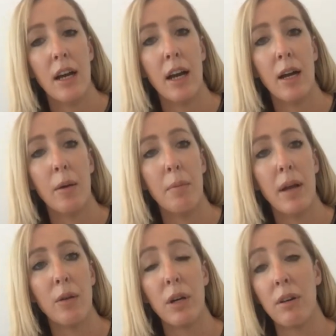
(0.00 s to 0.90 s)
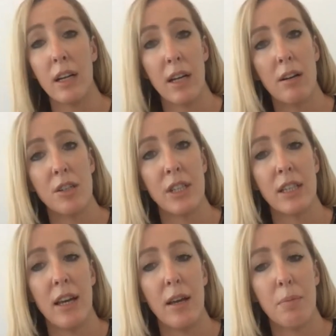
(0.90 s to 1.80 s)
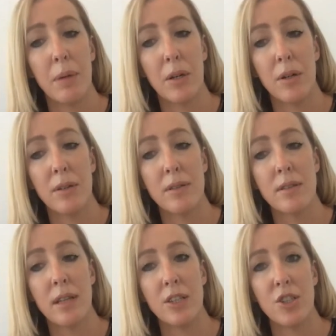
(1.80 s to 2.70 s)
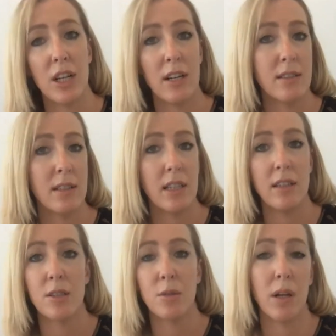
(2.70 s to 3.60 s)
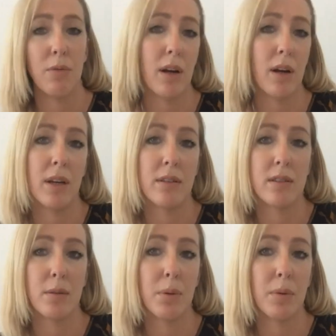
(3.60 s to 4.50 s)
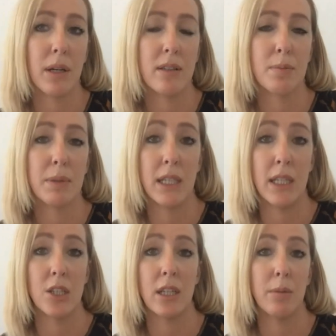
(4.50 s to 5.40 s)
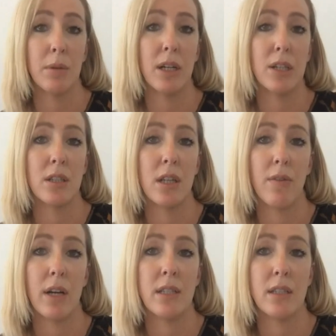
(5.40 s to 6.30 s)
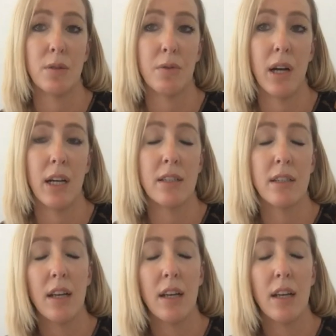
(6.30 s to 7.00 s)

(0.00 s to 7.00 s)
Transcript: And we're encouraging that because, as Charlotte said, there's 25,000 employers potentially immigration have identified